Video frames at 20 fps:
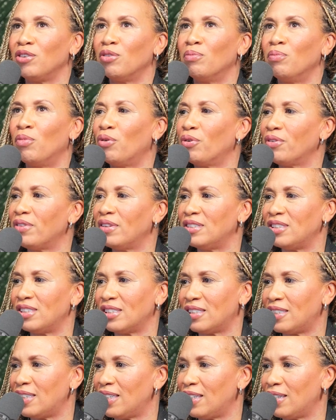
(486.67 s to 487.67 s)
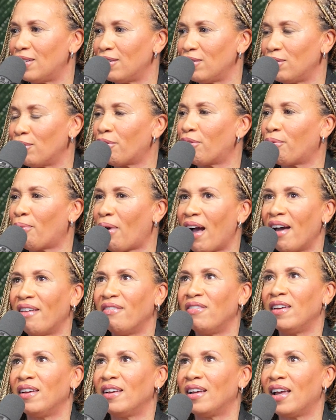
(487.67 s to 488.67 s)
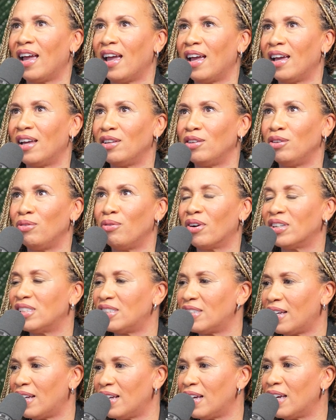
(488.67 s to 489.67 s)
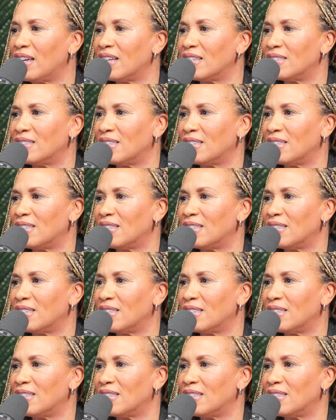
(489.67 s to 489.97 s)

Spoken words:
and you're more than just here. You're thriving, and you are setting an